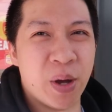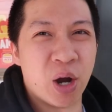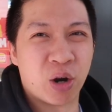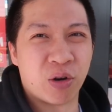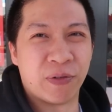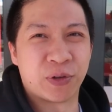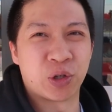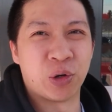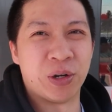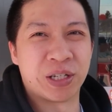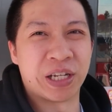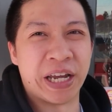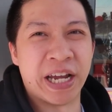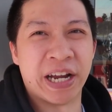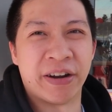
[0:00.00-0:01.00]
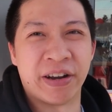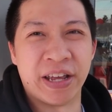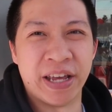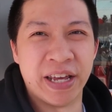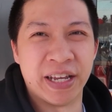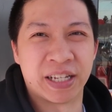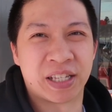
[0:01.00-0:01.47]
burger of choice here
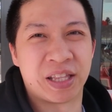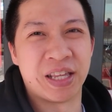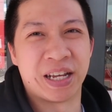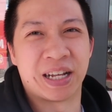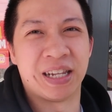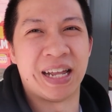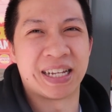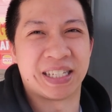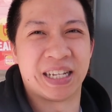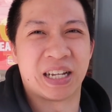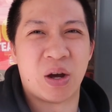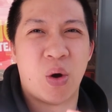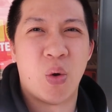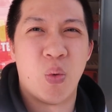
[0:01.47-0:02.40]
is the classic